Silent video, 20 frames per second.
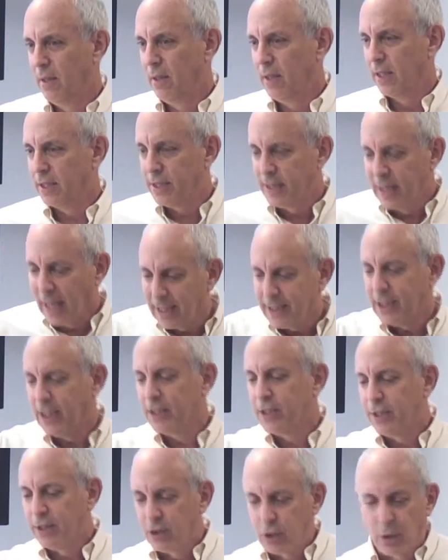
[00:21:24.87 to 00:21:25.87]
It's not
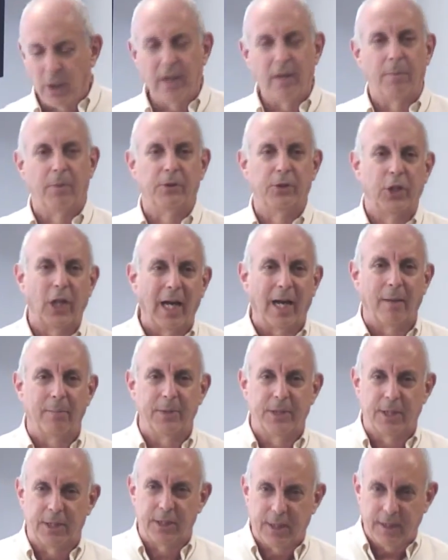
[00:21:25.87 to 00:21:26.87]
just the tradable
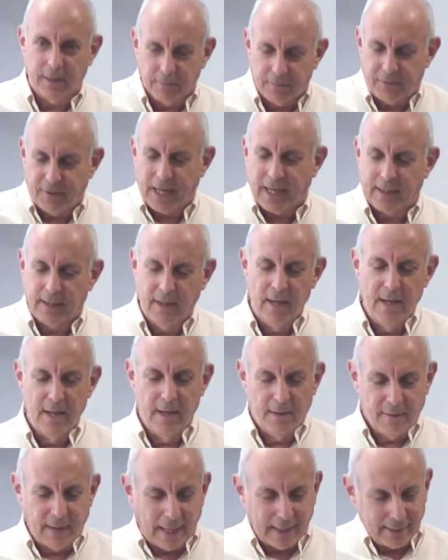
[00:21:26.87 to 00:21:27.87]
jobs. It's the effect
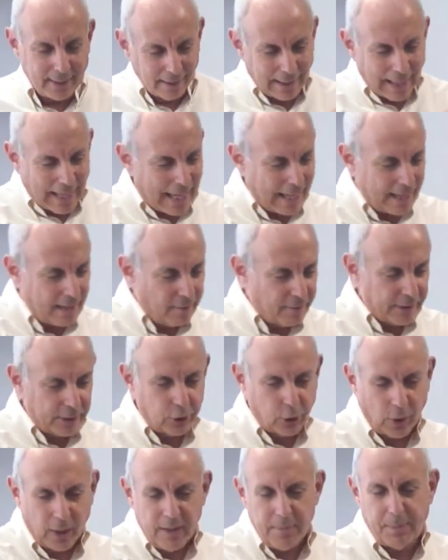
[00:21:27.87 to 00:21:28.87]
that the lack of a
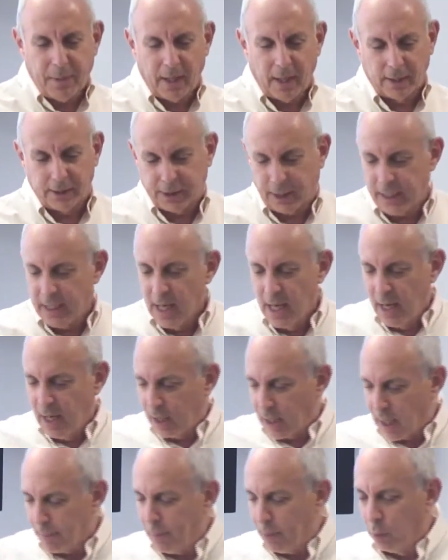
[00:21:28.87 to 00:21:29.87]
trade policy,
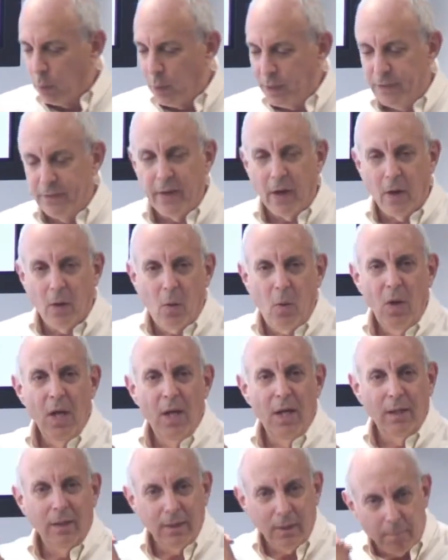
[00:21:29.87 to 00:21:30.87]
coupled with no
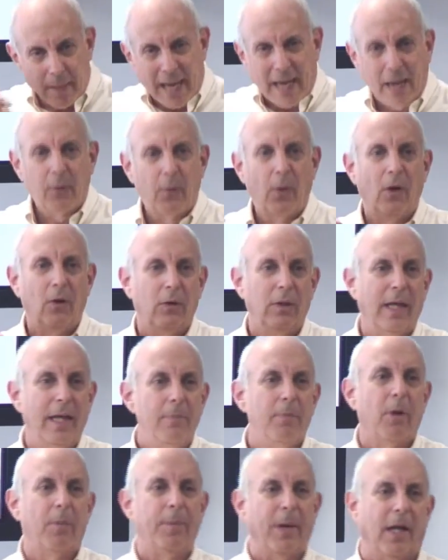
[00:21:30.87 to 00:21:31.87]
macro
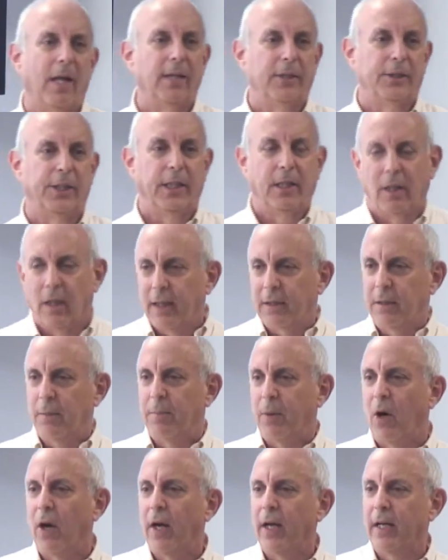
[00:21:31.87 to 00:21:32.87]
labor policy, collective
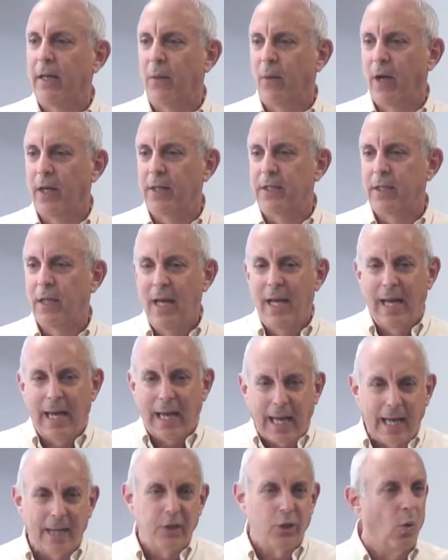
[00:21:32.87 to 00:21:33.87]
bargaining rights,
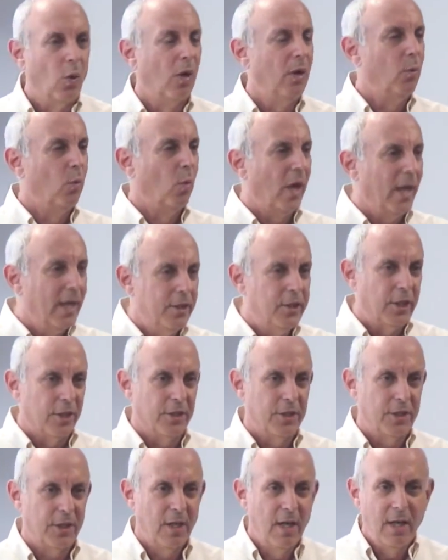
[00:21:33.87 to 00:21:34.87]
has on
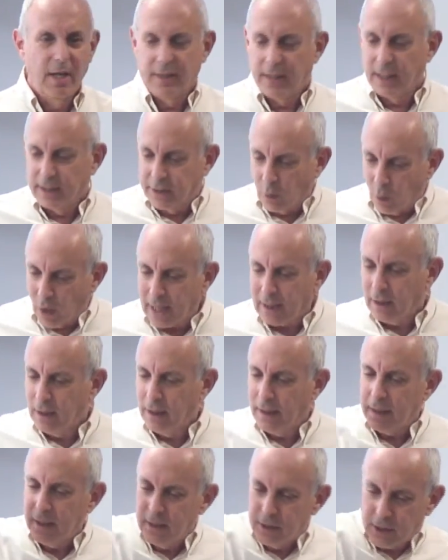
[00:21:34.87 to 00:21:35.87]
wages that
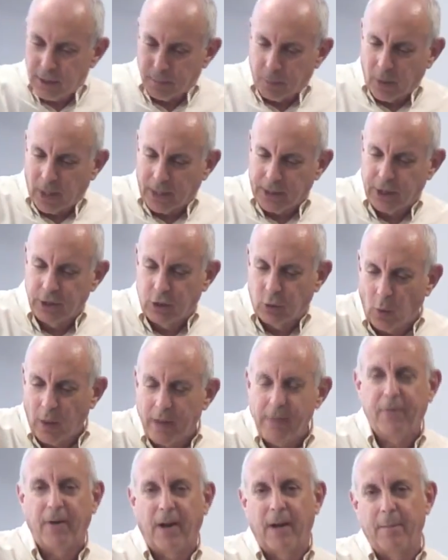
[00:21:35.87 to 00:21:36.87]
directly suppresses
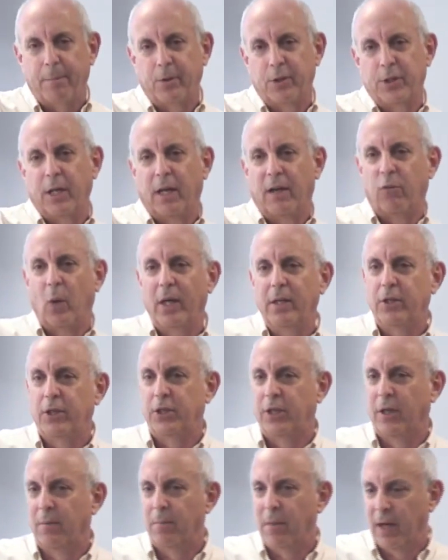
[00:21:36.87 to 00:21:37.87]
25% of
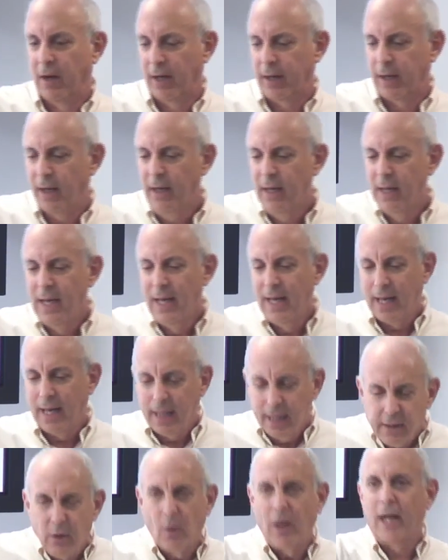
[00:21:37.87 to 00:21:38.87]
wages in America and
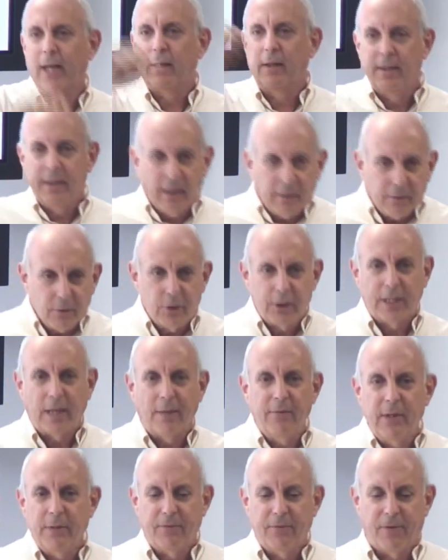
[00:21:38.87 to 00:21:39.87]
indirectly the other
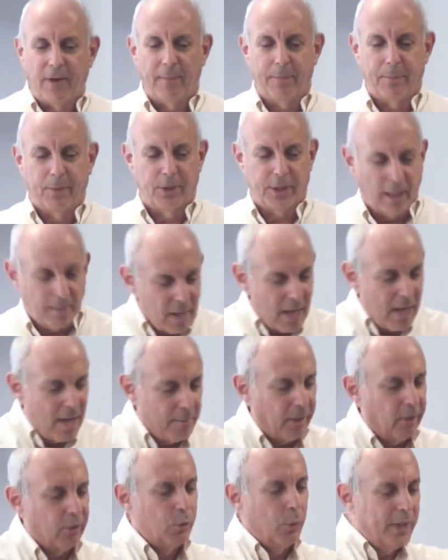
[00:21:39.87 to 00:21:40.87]
75%,
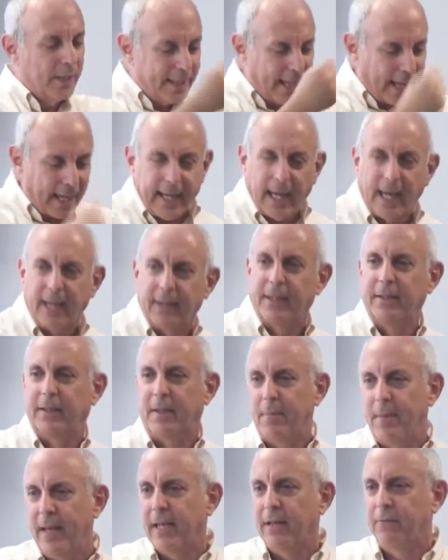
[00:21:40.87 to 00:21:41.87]
because when you take out the
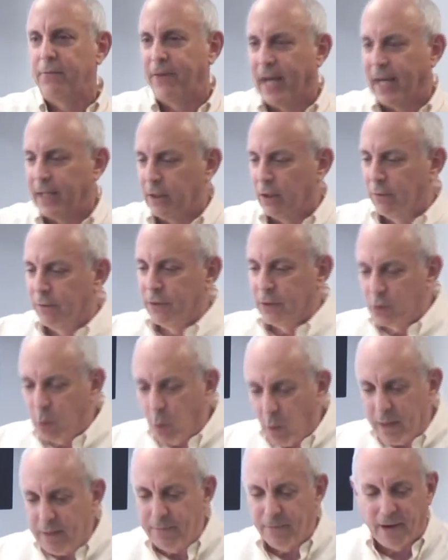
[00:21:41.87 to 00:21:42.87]
demand factor of the
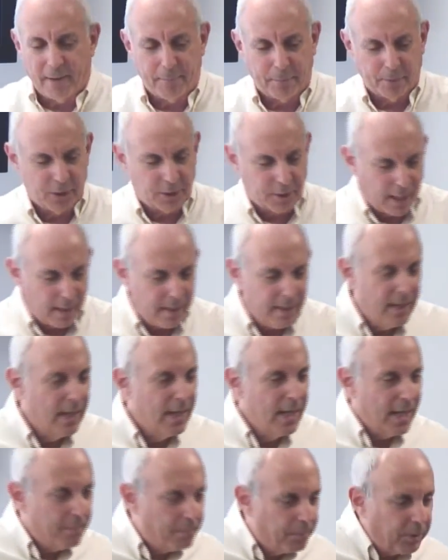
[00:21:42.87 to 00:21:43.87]
25%,
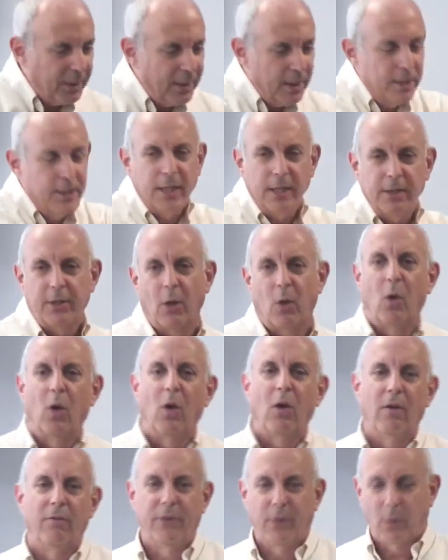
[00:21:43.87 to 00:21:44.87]
it bleeds into
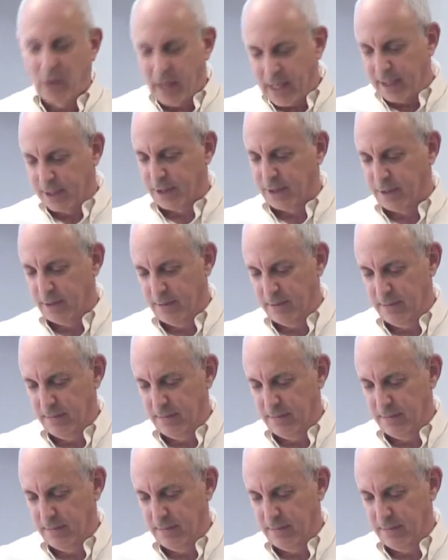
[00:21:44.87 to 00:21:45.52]
all of the rest.